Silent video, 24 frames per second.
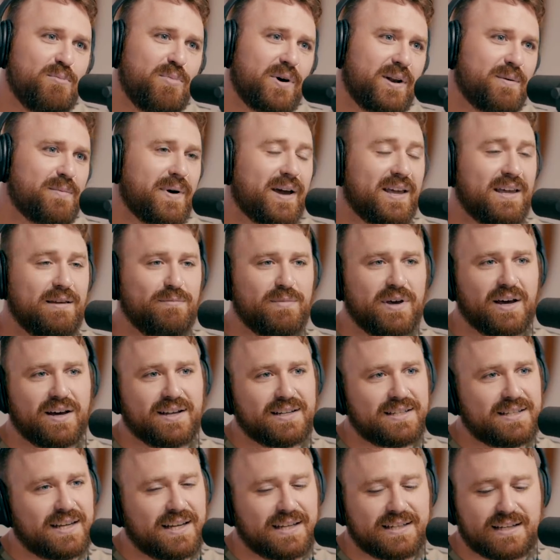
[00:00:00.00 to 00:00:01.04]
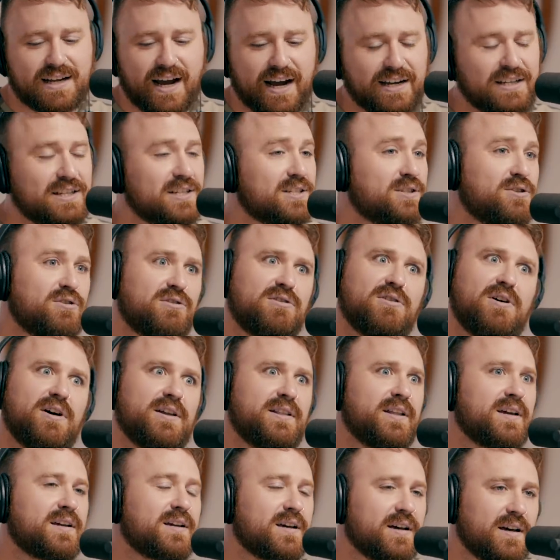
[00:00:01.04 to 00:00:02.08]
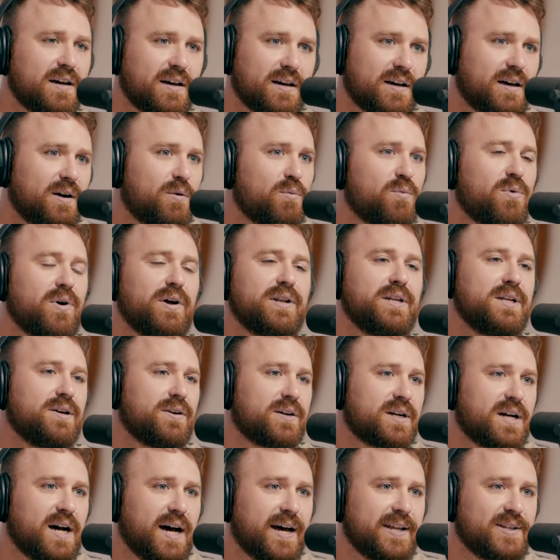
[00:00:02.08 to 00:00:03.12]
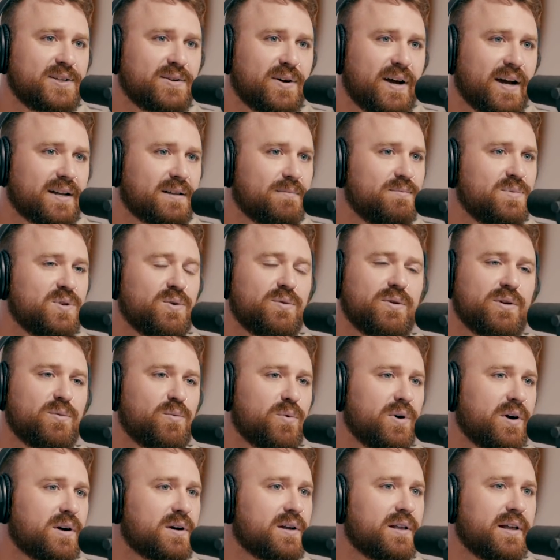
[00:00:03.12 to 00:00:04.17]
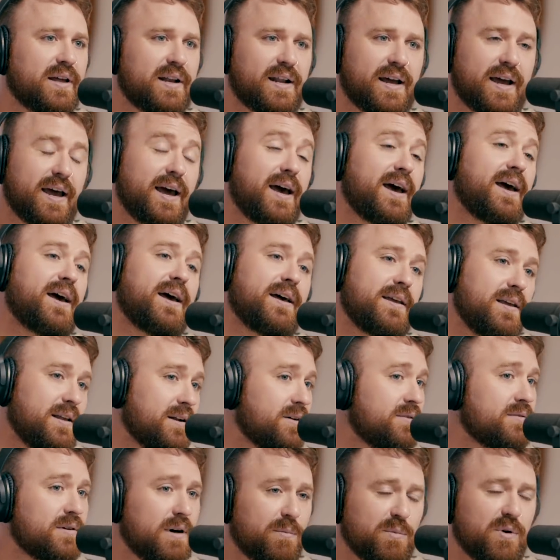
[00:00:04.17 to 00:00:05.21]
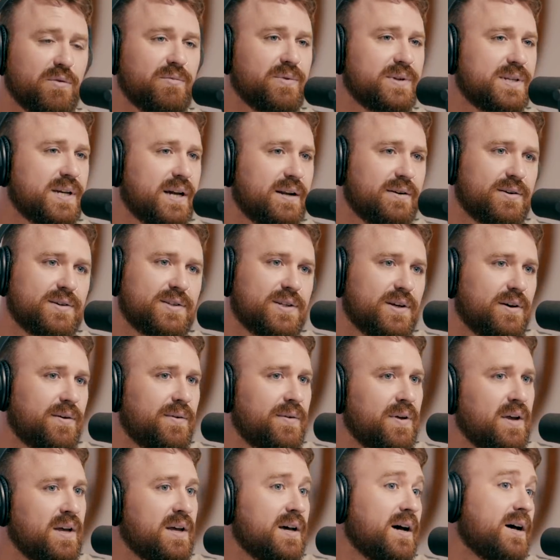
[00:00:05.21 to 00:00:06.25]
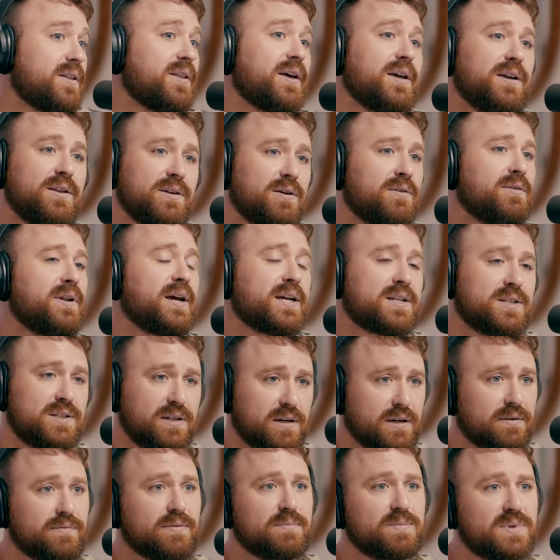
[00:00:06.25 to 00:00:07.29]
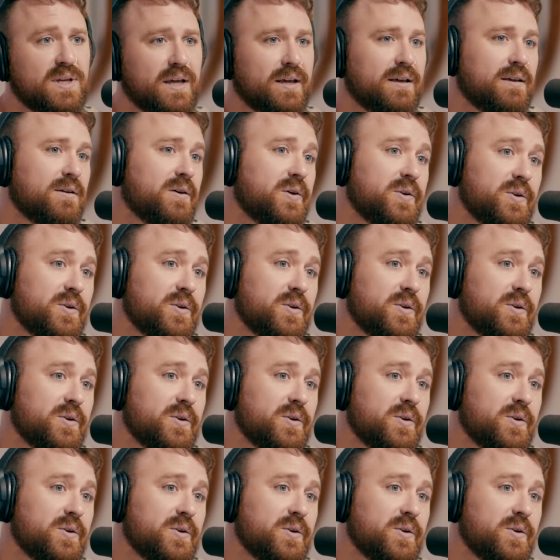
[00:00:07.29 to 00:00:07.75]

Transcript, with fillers: But in my email, it says like I just took on like a, a one year contract. I'm doing a work and I, I, you know I'm on retainer, so I'll let you know next year if I'm taking